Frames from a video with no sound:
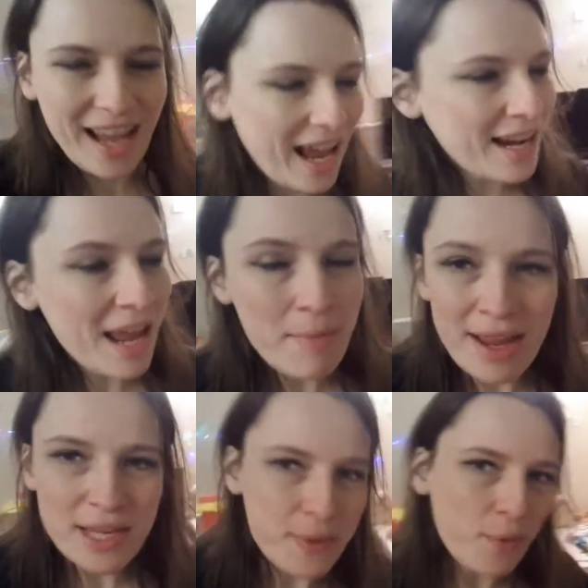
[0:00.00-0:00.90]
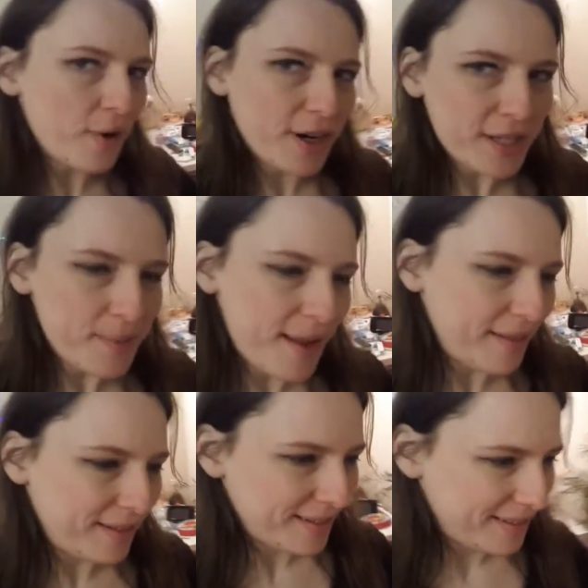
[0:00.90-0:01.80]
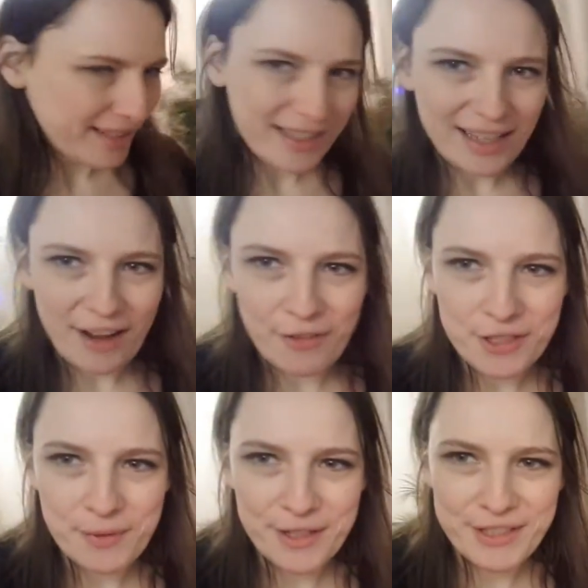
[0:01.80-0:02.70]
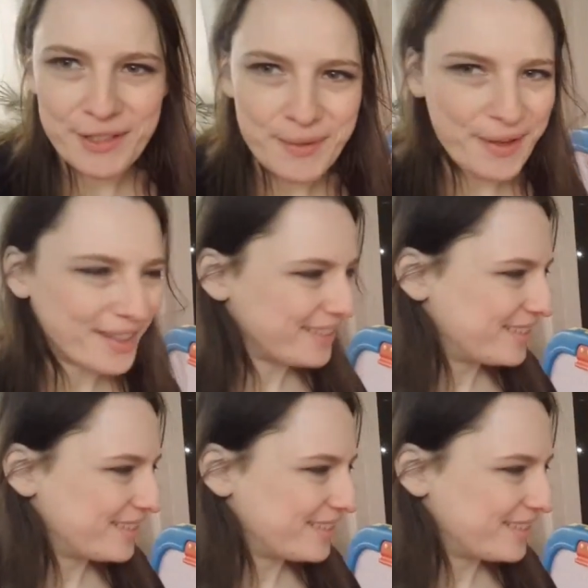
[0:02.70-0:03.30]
And I might as well work as well. Because I have lots of work to do as well.